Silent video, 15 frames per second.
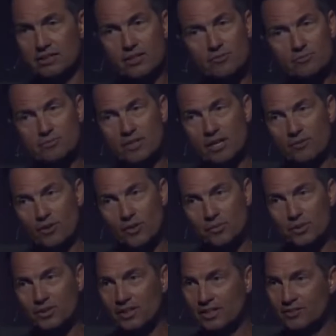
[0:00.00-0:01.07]
nope, not what
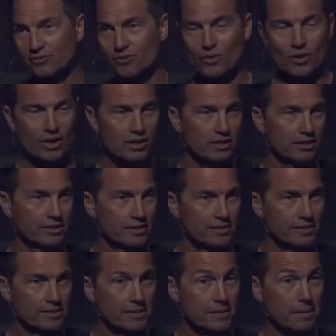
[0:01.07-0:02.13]
we're looking for.
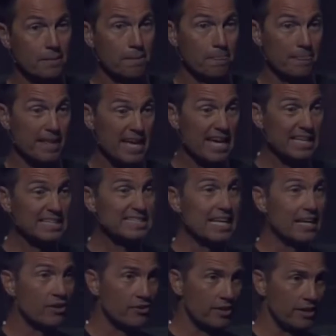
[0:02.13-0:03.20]
And he's
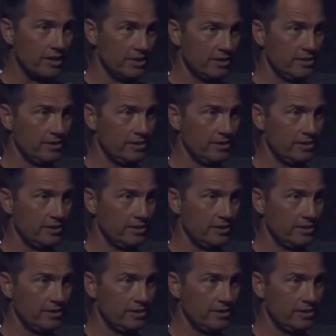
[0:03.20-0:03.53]
angry.